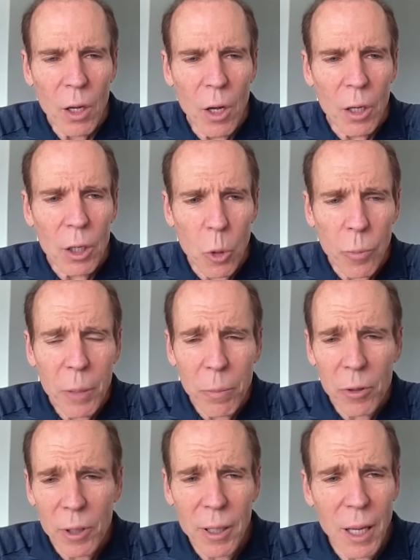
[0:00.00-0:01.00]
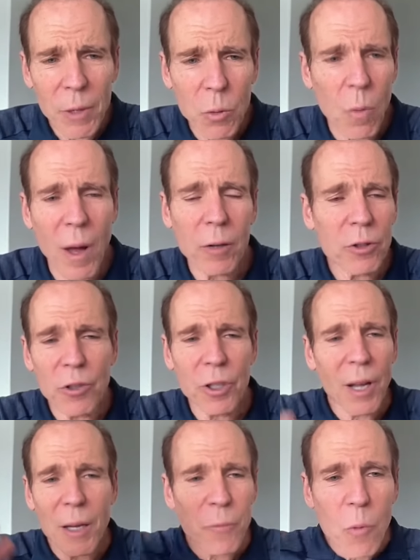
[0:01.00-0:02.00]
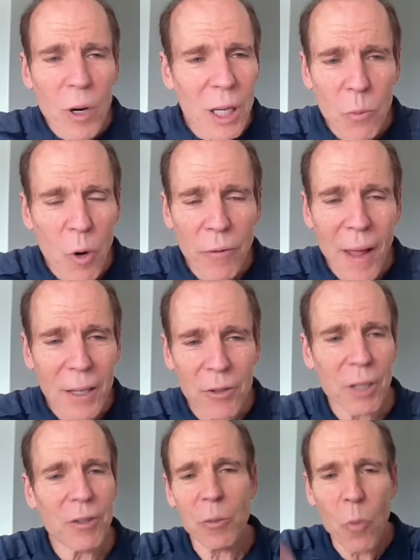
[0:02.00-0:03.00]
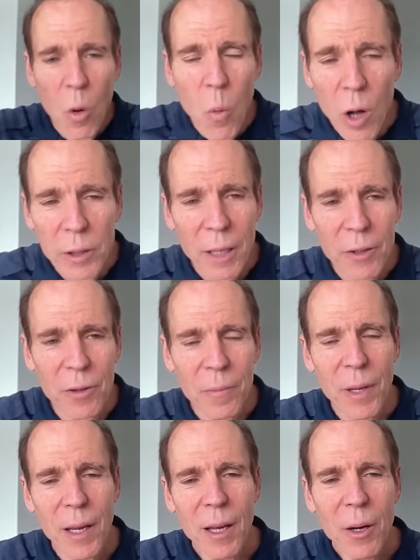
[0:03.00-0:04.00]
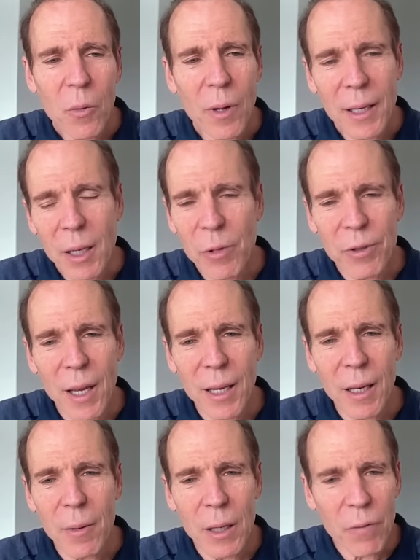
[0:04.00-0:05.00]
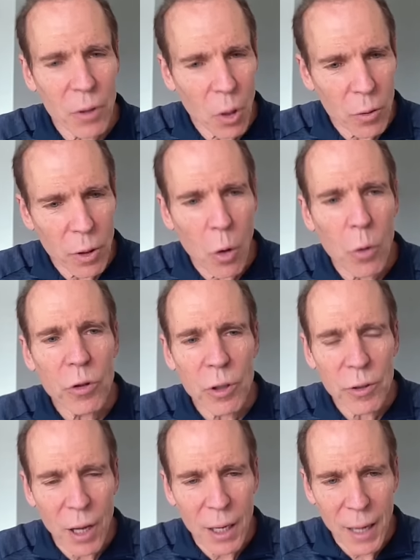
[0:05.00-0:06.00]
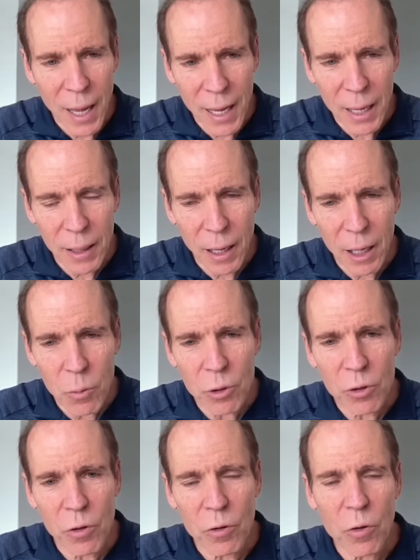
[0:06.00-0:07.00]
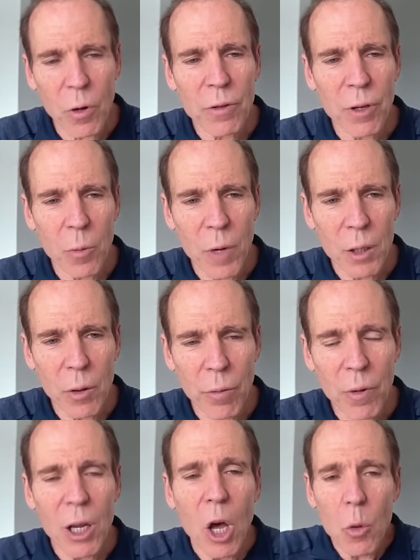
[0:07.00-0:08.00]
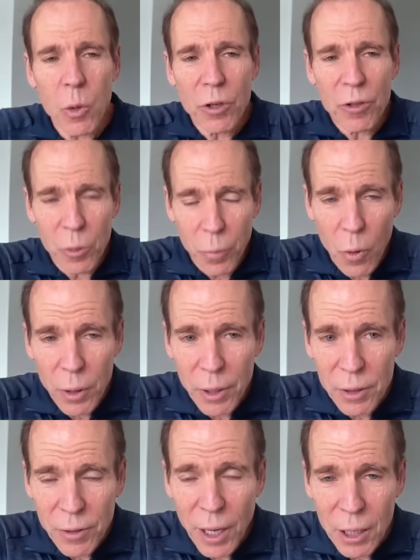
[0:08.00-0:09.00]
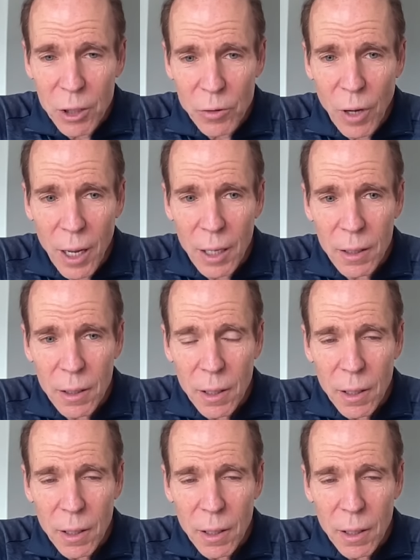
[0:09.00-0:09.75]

you know, people are claiming, well, why don't you take more, eat more flax seeds, eat more walnuts? Well, like I'm saying, uh, even though those contain ALA, which is a short chain omega 3, which is an important thing to take in your diet,